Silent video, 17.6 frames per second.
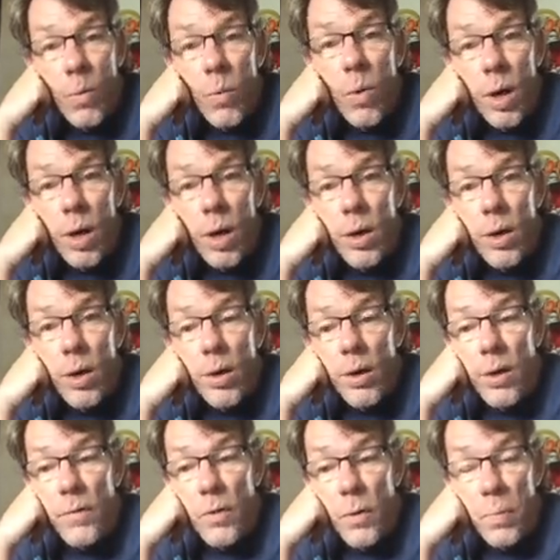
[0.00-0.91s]
work or
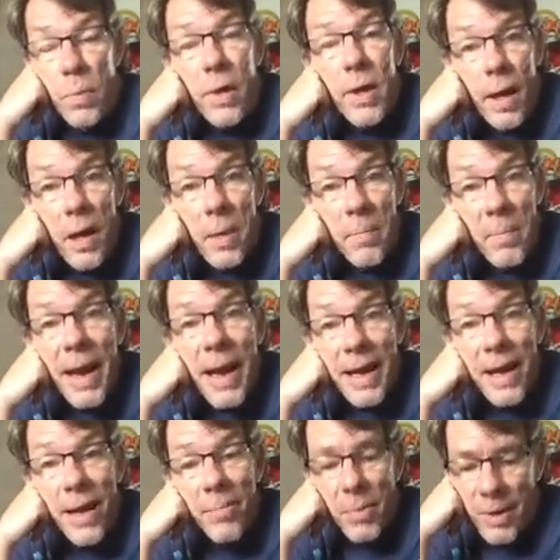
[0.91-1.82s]
if you're putting on
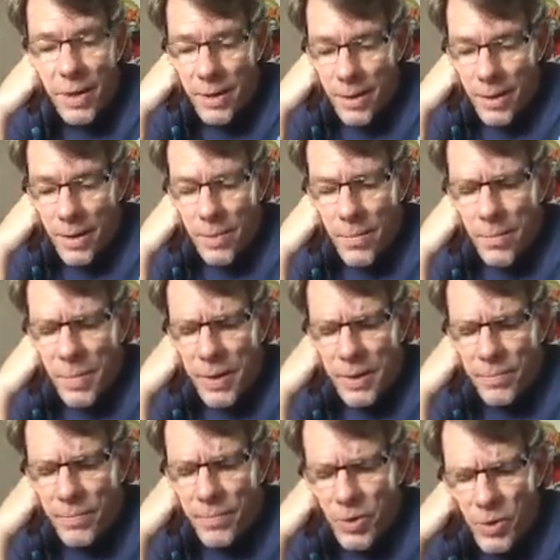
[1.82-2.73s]
makeup,
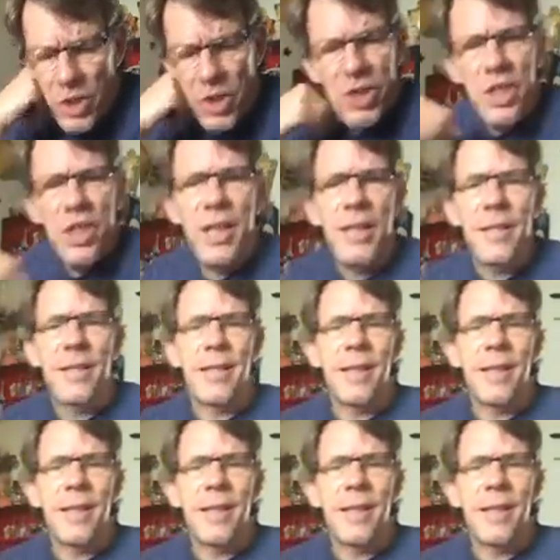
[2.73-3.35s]
but gee, it's